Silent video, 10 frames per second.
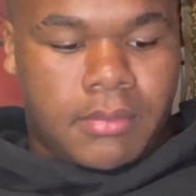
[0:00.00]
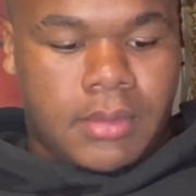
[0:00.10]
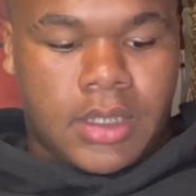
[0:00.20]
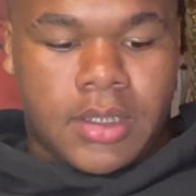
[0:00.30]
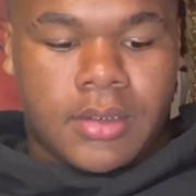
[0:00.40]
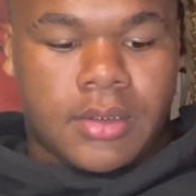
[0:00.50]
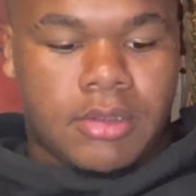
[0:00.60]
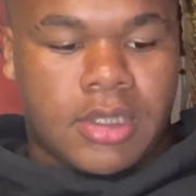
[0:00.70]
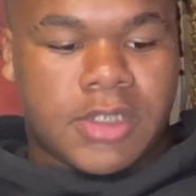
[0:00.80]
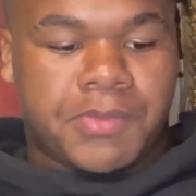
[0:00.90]
Man,
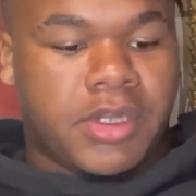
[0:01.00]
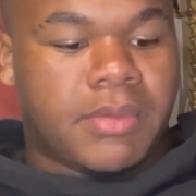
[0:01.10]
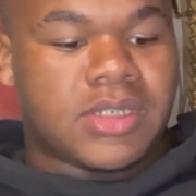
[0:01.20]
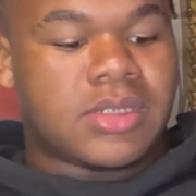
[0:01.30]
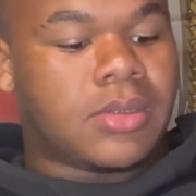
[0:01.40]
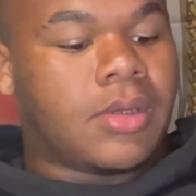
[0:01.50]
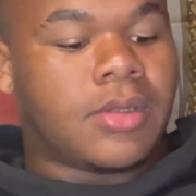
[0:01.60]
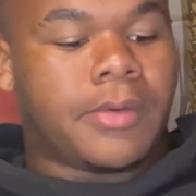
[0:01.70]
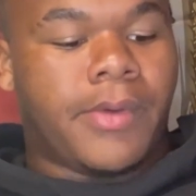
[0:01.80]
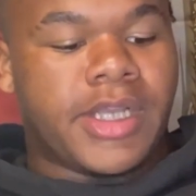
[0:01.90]
that's pretty much all
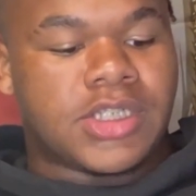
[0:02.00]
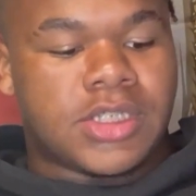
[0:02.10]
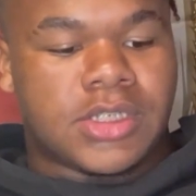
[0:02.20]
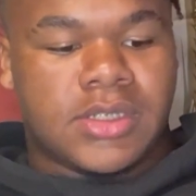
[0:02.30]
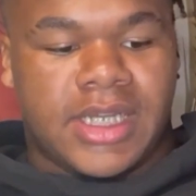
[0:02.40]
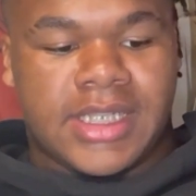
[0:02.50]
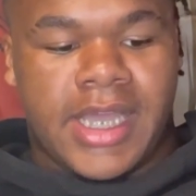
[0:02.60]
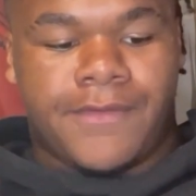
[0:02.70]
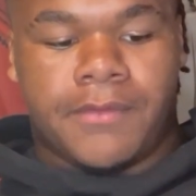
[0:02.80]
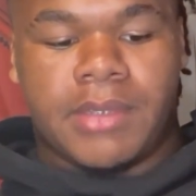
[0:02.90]
the questions you guys
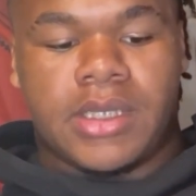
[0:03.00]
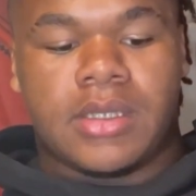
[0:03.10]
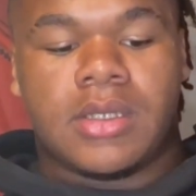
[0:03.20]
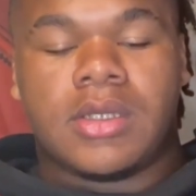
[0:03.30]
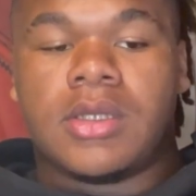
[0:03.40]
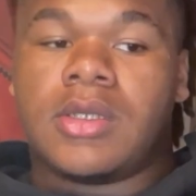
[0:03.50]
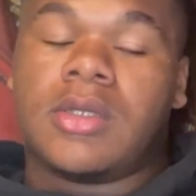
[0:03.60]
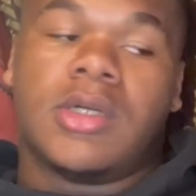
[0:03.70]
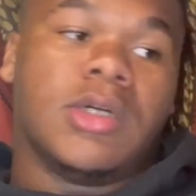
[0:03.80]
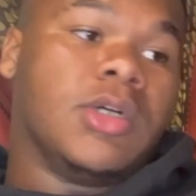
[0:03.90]
have for me.
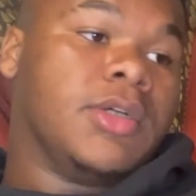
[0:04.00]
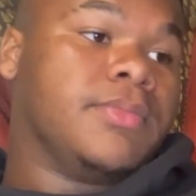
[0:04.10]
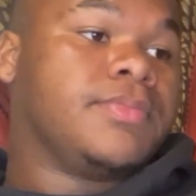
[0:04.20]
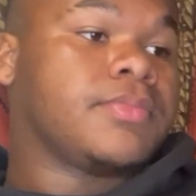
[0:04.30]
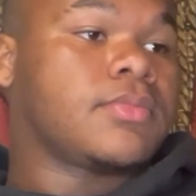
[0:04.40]
Um,